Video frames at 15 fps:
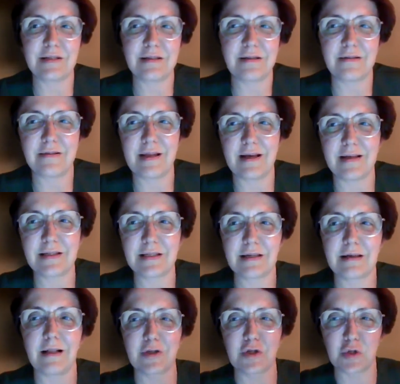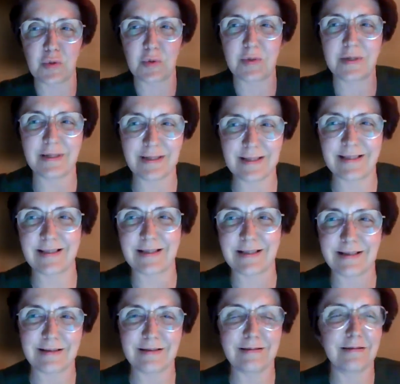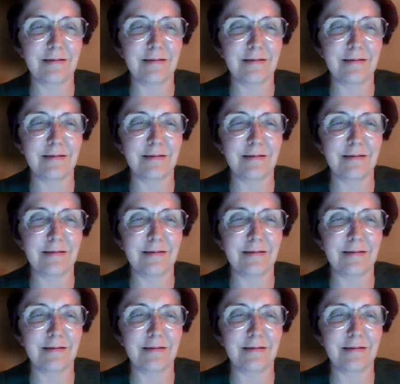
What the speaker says: that culture, it's